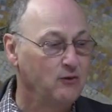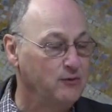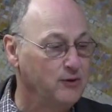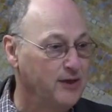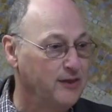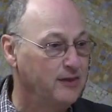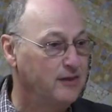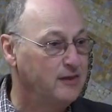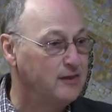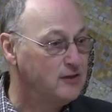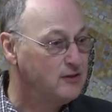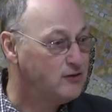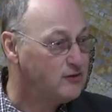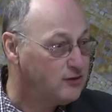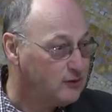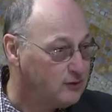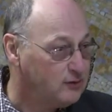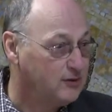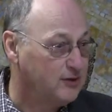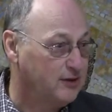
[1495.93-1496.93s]
with the
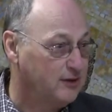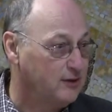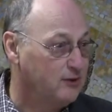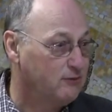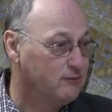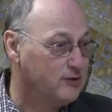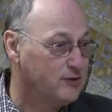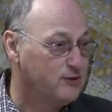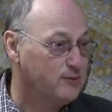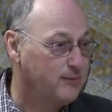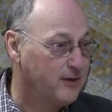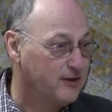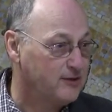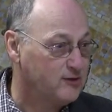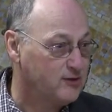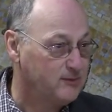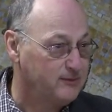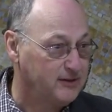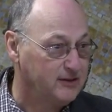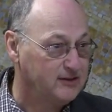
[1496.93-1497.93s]
duty, the
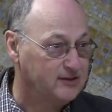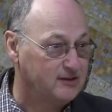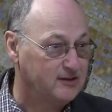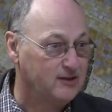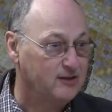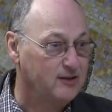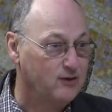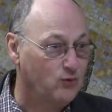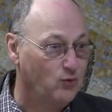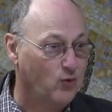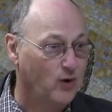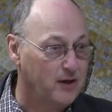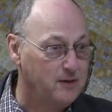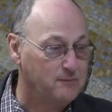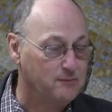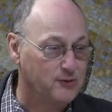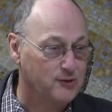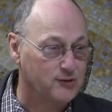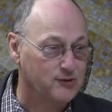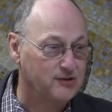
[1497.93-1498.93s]
responsibility that
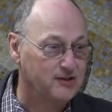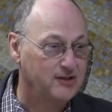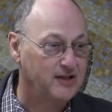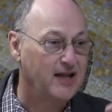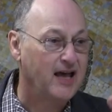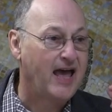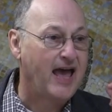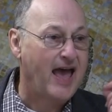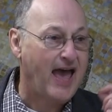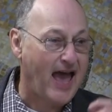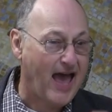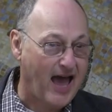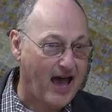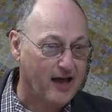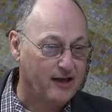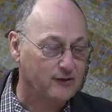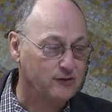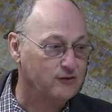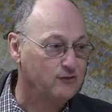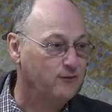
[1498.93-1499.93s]
one person
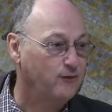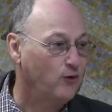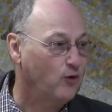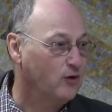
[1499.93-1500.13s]
has